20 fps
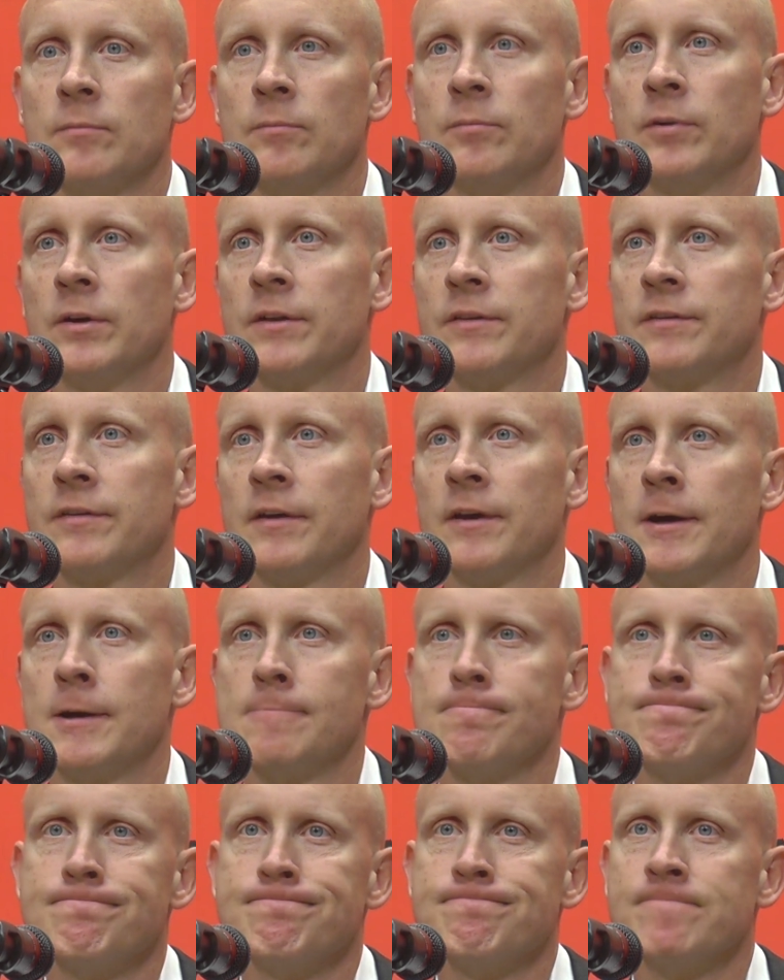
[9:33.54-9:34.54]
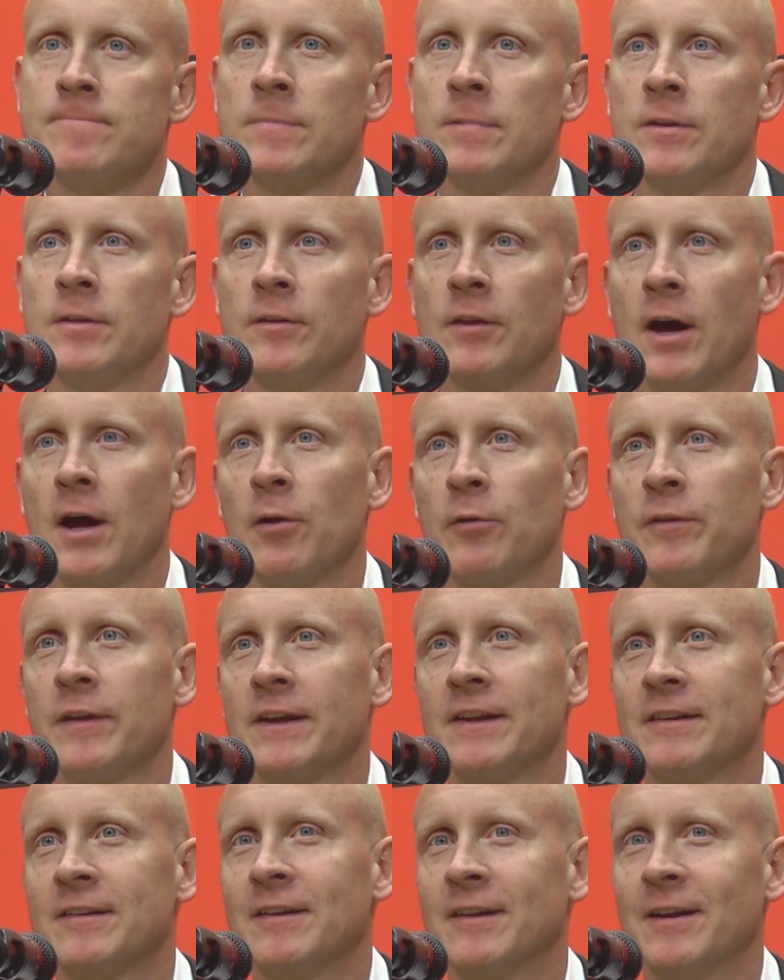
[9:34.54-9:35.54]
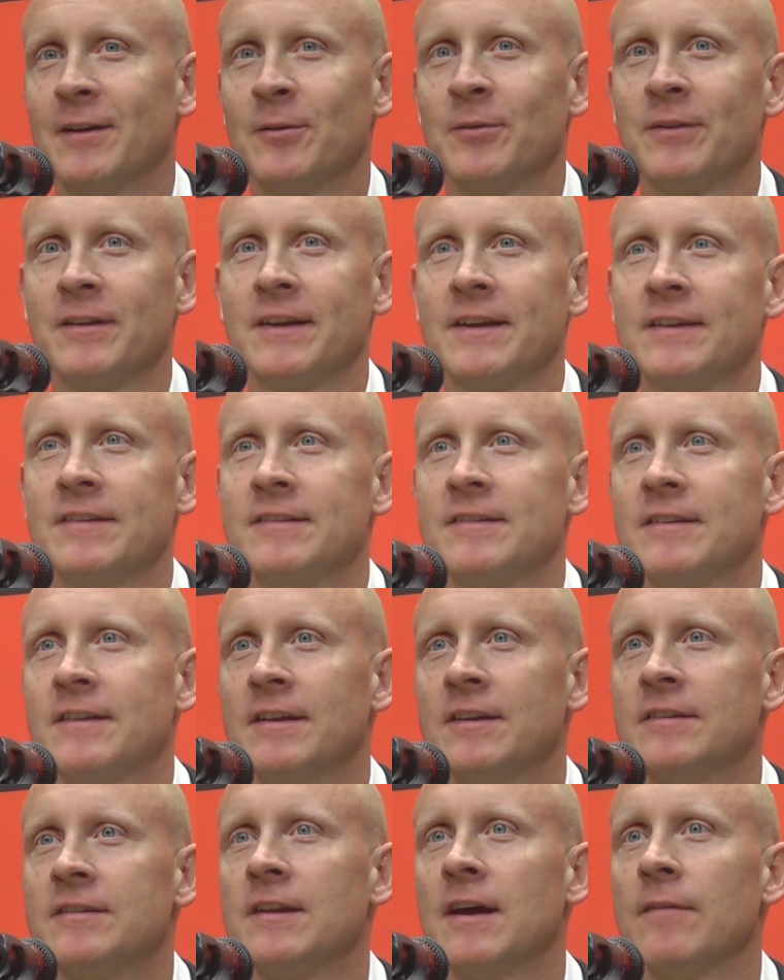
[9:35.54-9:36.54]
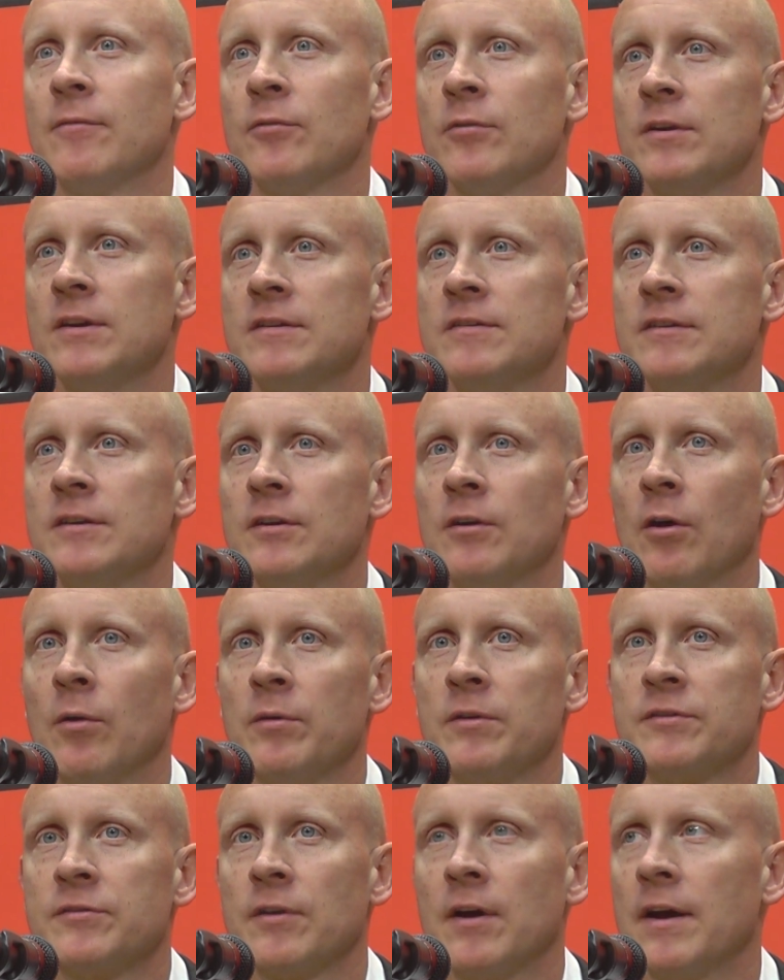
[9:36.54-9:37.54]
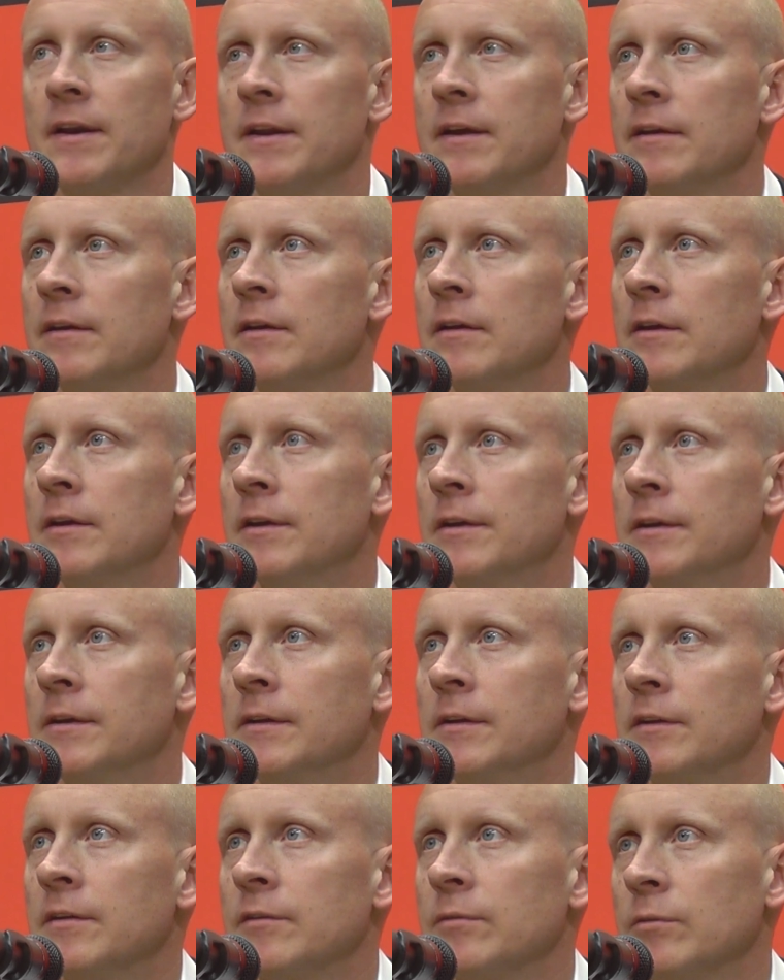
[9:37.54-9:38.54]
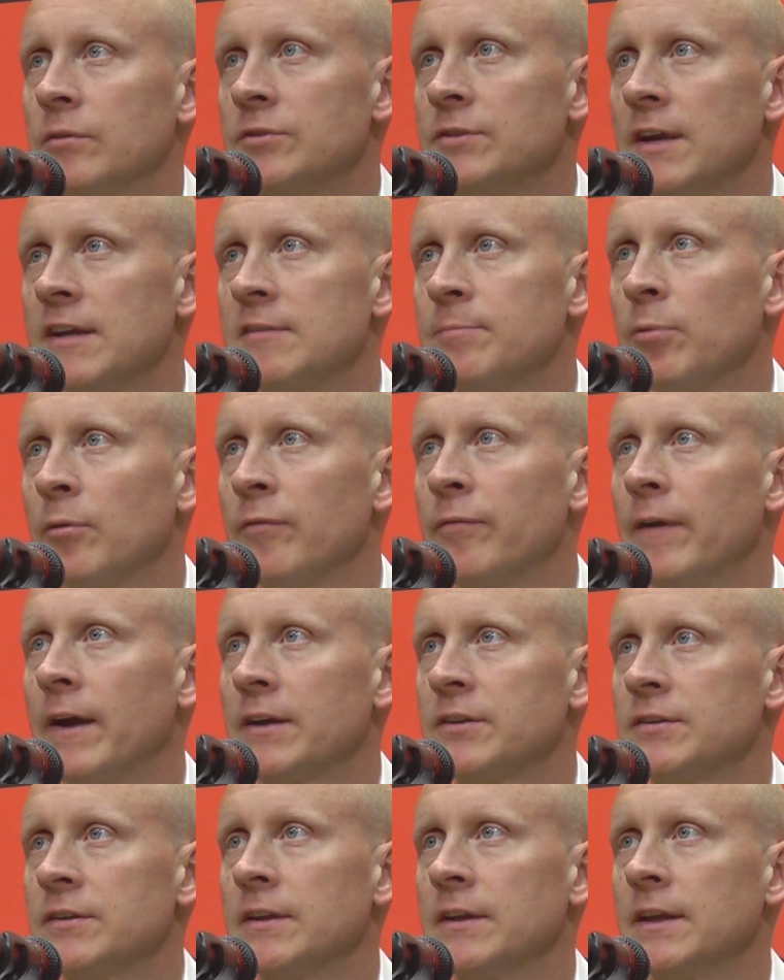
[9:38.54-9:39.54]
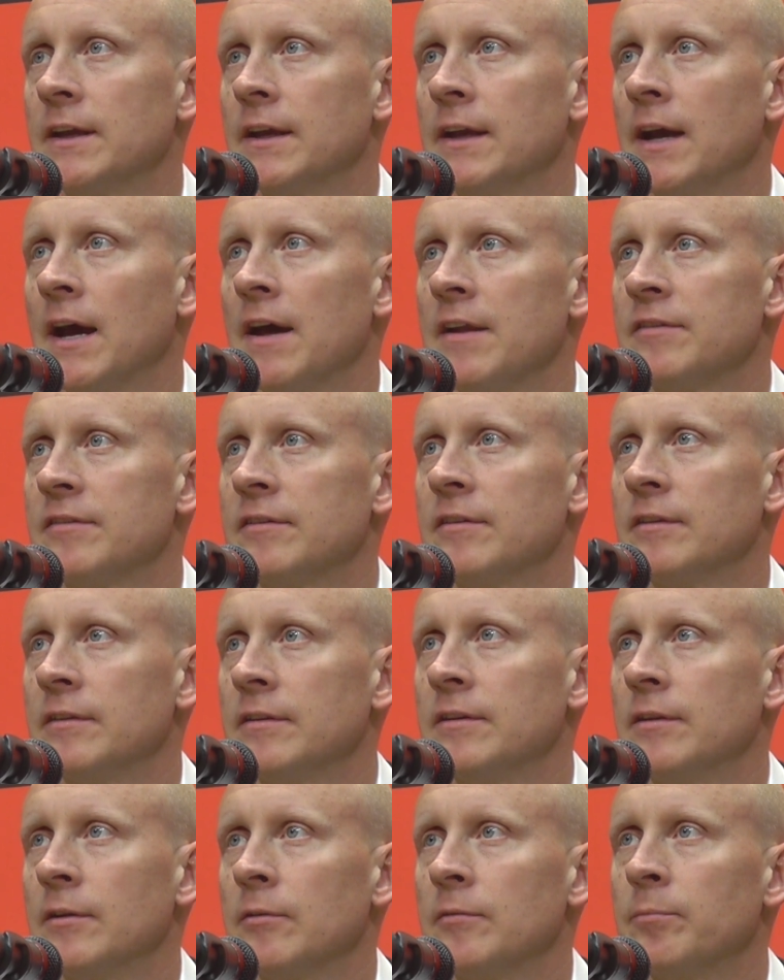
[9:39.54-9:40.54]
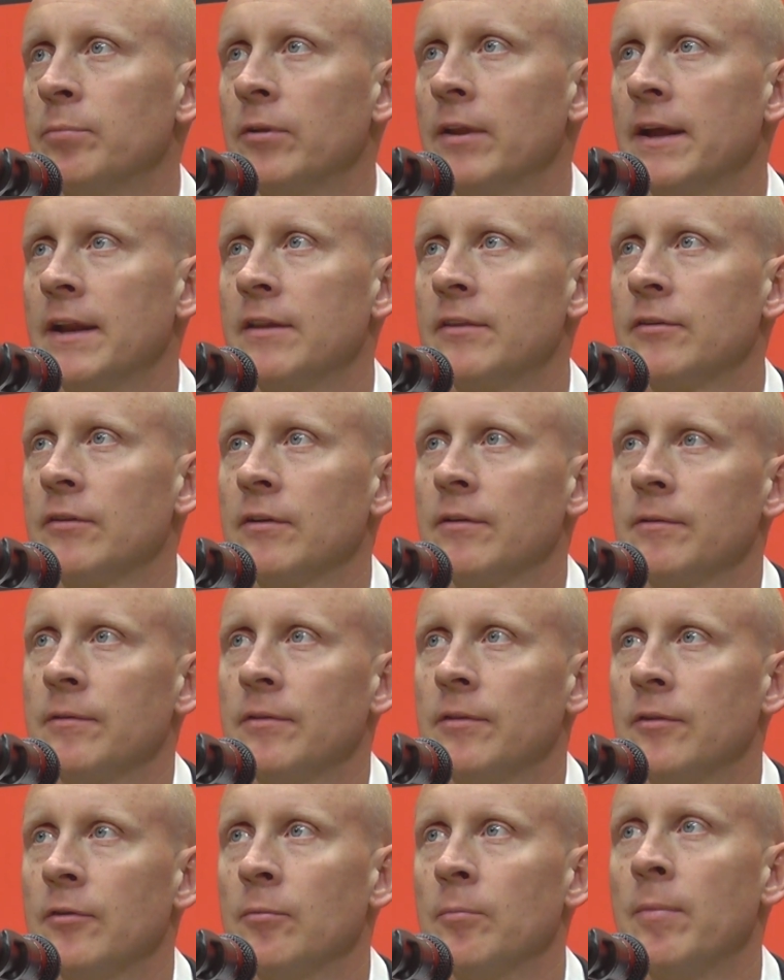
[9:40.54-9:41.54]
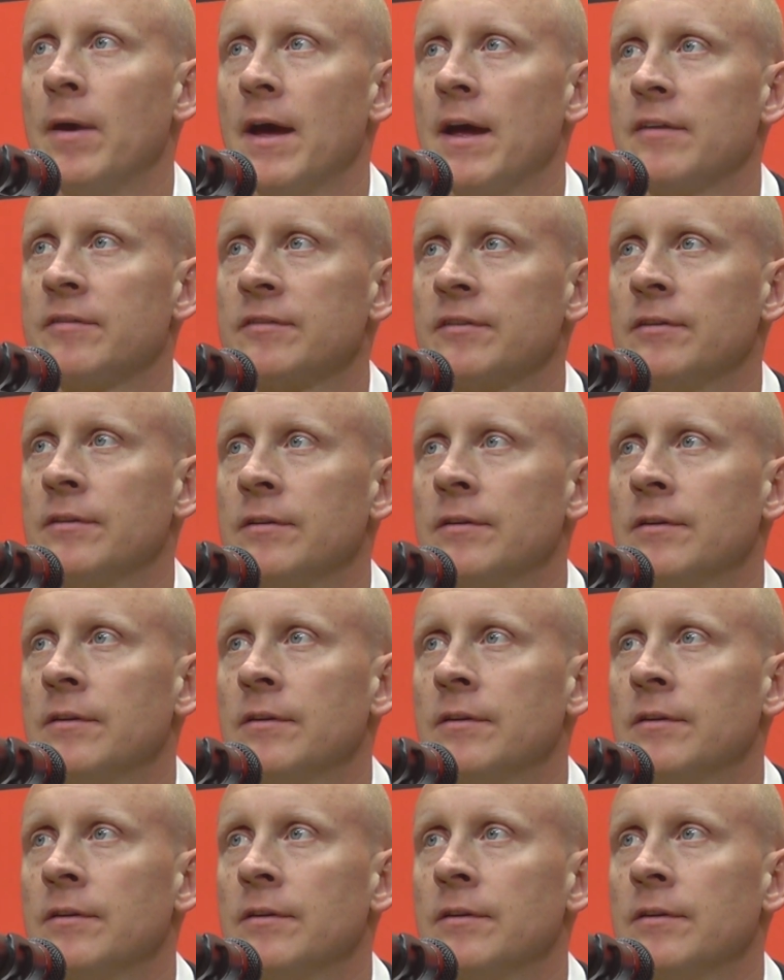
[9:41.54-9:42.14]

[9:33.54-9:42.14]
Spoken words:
But I don't think it's ever easy. You're always trying to sort of chase perfection and get guys, you know, playing at their best.